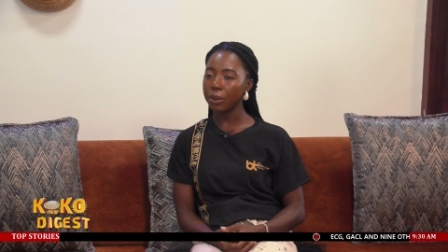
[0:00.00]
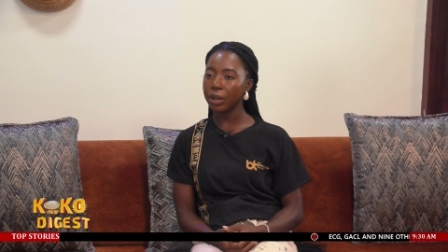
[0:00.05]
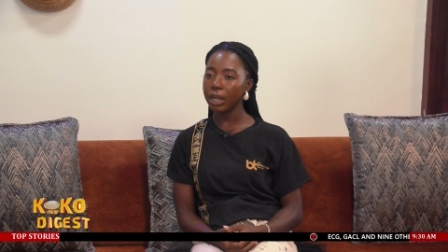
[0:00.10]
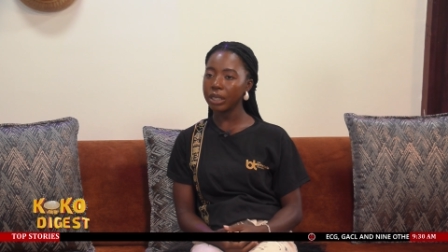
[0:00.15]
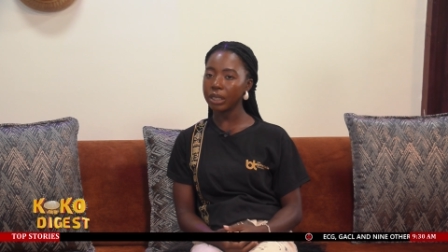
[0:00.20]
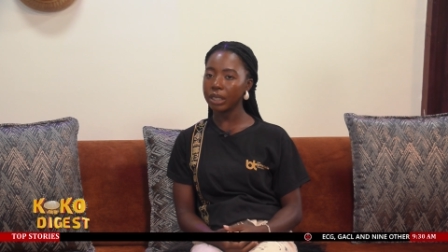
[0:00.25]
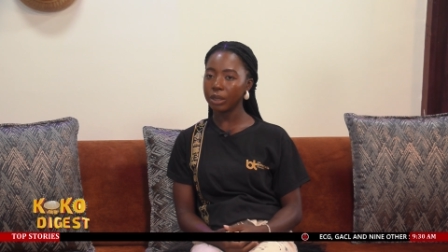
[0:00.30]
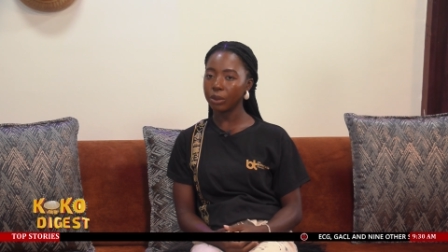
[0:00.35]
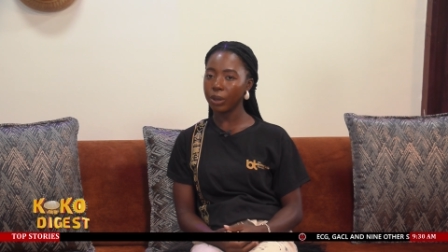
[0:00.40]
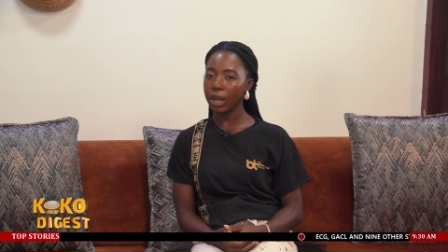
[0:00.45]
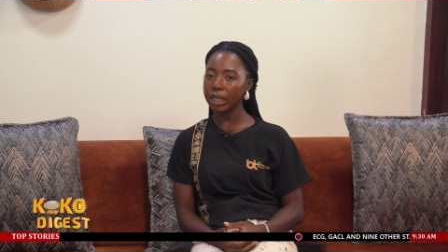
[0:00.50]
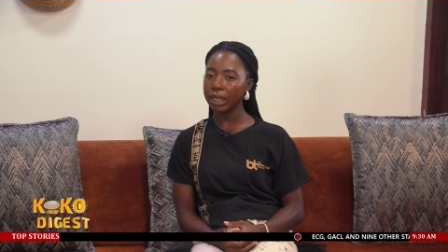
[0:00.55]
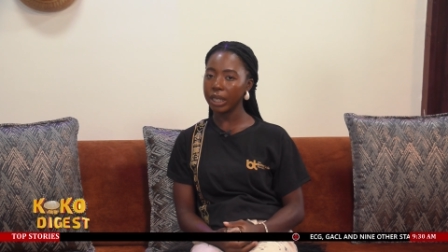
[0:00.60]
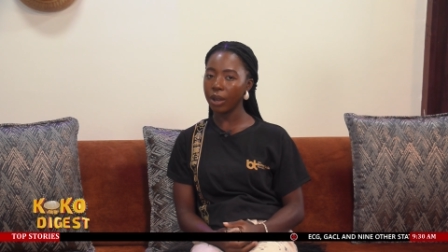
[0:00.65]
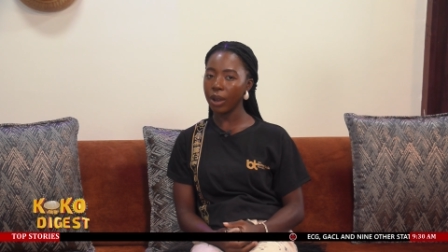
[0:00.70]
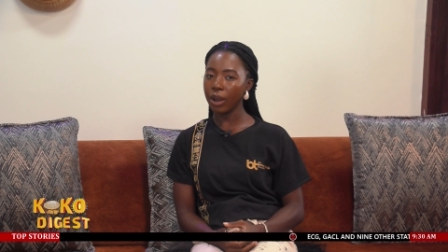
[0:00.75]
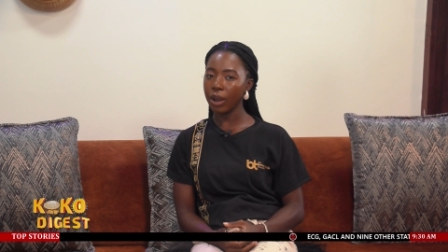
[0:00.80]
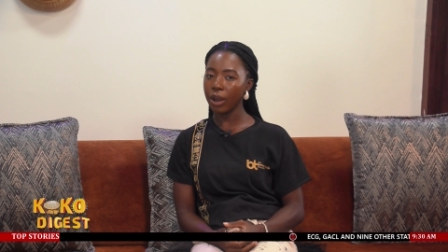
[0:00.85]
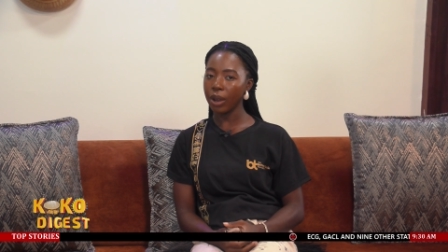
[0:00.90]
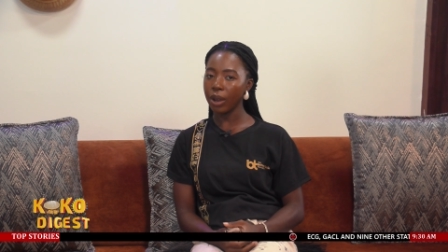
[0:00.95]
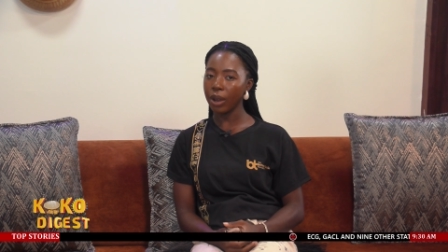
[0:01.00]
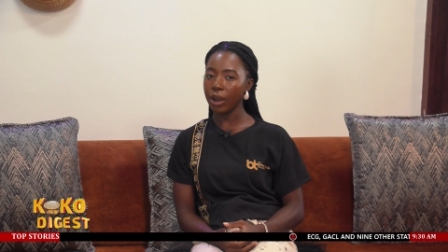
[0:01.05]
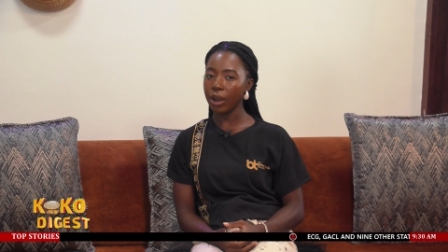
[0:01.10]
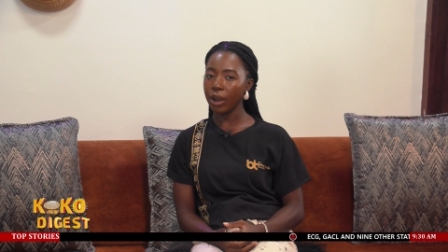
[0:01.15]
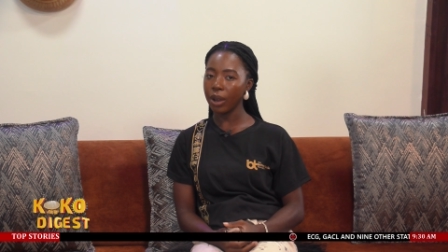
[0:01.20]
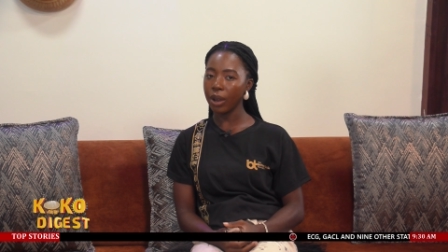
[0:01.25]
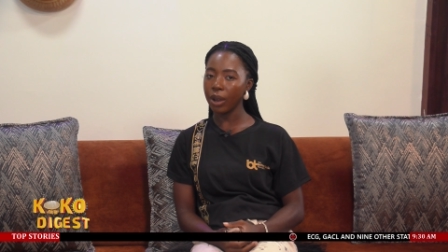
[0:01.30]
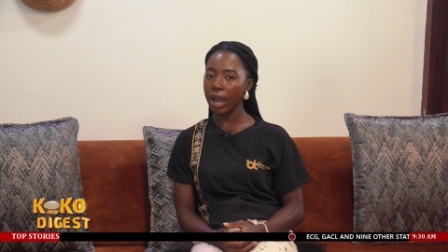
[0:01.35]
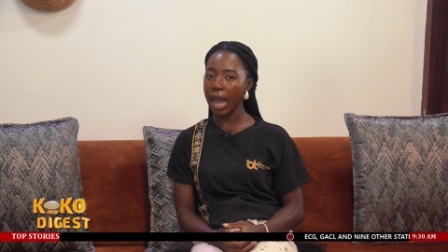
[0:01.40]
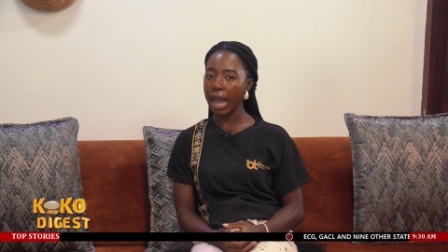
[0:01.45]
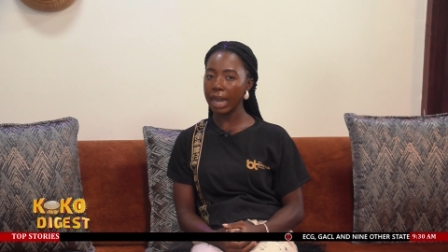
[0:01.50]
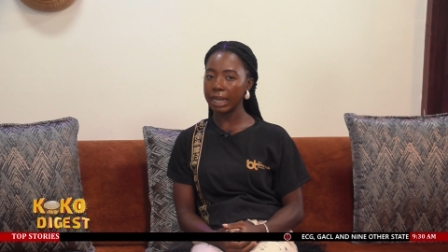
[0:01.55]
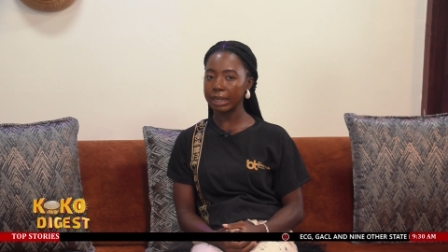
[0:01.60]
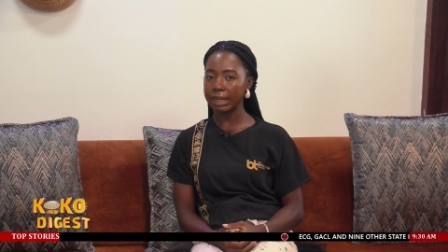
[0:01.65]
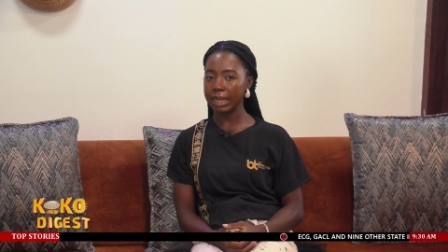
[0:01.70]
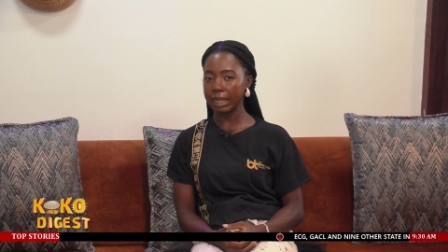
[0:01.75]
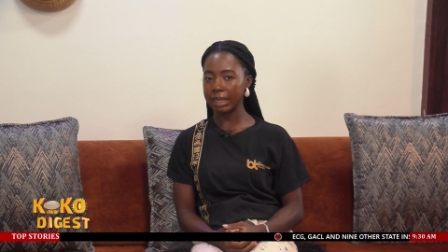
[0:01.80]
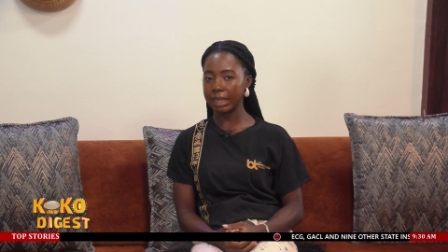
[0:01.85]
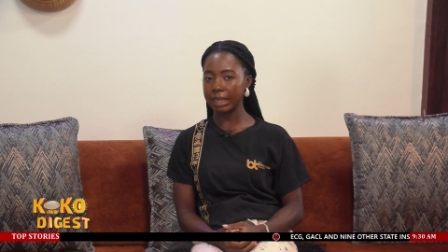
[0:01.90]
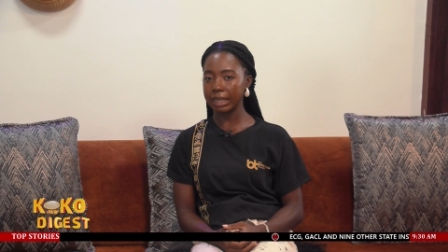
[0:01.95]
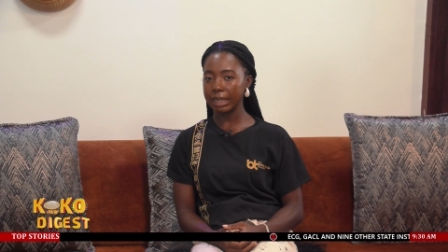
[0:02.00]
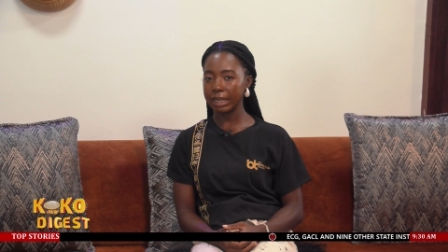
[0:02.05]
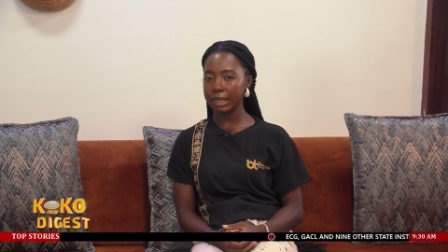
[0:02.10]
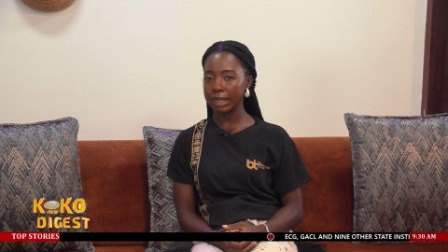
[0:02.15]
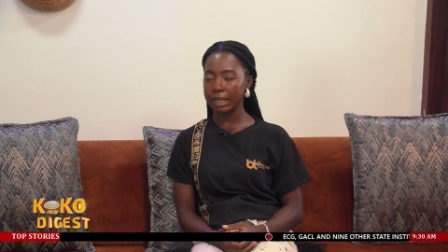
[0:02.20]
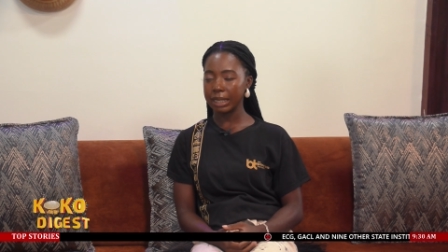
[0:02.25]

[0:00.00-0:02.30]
And then one one girl asked that,